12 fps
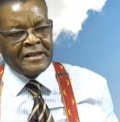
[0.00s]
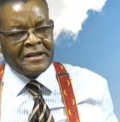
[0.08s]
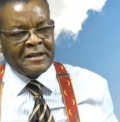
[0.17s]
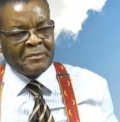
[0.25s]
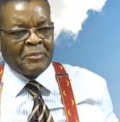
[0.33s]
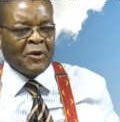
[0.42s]

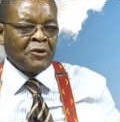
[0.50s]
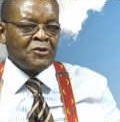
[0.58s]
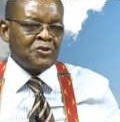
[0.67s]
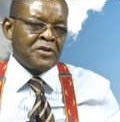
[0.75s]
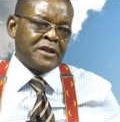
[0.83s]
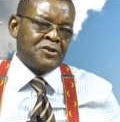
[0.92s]
born
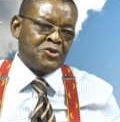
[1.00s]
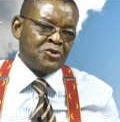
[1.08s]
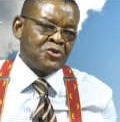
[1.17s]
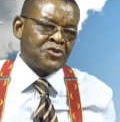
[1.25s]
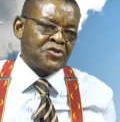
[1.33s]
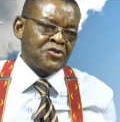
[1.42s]
to the
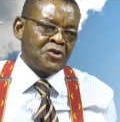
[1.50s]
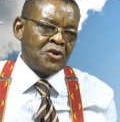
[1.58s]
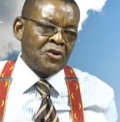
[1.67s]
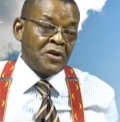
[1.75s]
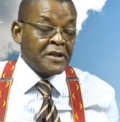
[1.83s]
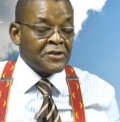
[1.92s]
Jews,
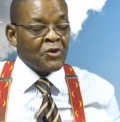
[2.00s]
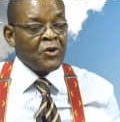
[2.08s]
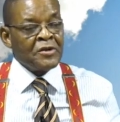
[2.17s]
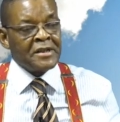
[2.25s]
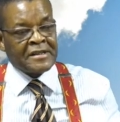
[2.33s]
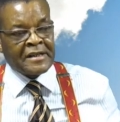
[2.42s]
his
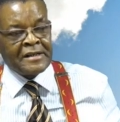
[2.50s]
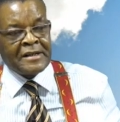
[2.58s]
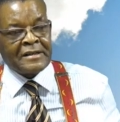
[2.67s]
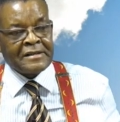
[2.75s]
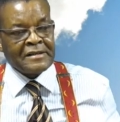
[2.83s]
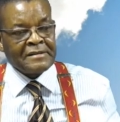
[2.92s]
own
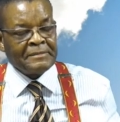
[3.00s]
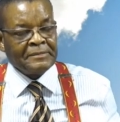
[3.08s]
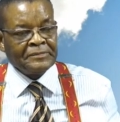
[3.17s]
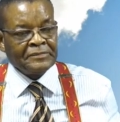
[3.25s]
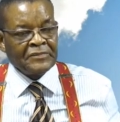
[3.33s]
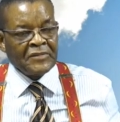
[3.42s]
descendants,
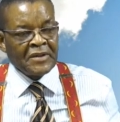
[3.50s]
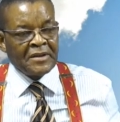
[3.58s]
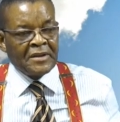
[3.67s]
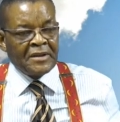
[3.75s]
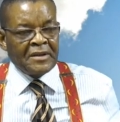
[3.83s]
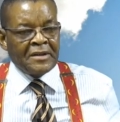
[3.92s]

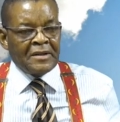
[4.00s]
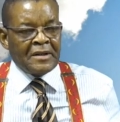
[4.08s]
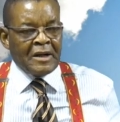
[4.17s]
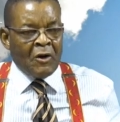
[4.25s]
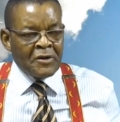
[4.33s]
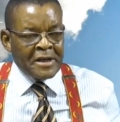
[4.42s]

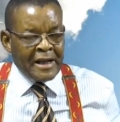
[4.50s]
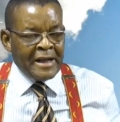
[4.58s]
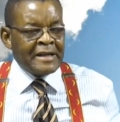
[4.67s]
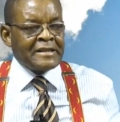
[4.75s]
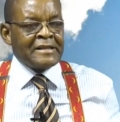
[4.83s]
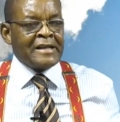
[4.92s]
on the
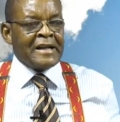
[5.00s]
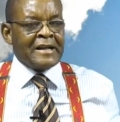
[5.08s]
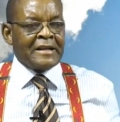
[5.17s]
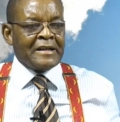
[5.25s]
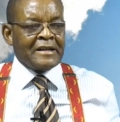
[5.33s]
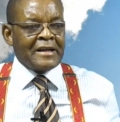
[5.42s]
eighth
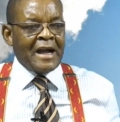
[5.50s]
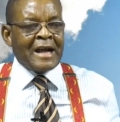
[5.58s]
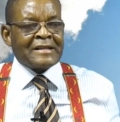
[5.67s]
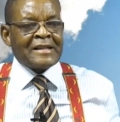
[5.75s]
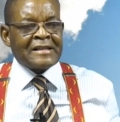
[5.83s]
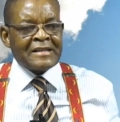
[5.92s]
day
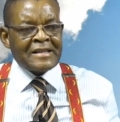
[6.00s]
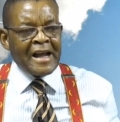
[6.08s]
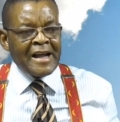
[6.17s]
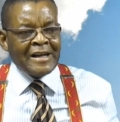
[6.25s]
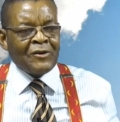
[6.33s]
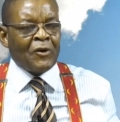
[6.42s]
as a
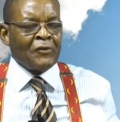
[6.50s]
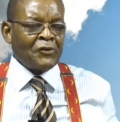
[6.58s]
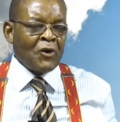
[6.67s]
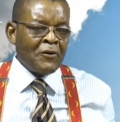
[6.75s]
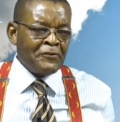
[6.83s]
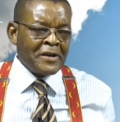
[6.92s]
sign of
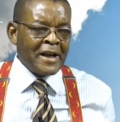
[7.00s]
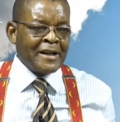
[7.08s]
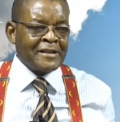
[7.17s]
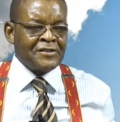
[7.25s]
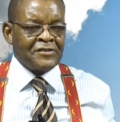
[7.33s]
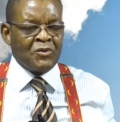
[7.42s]

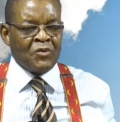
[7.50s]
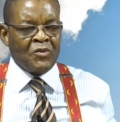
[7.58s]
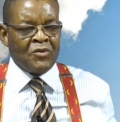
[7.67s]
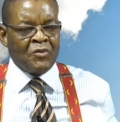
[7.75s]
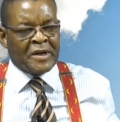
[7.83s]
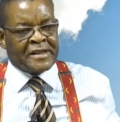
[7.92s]
covenant
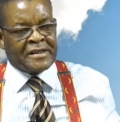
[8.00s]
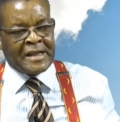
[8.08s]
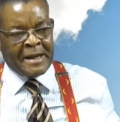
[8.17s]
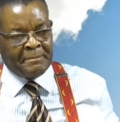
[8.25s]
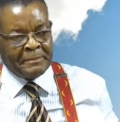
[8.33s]
with them.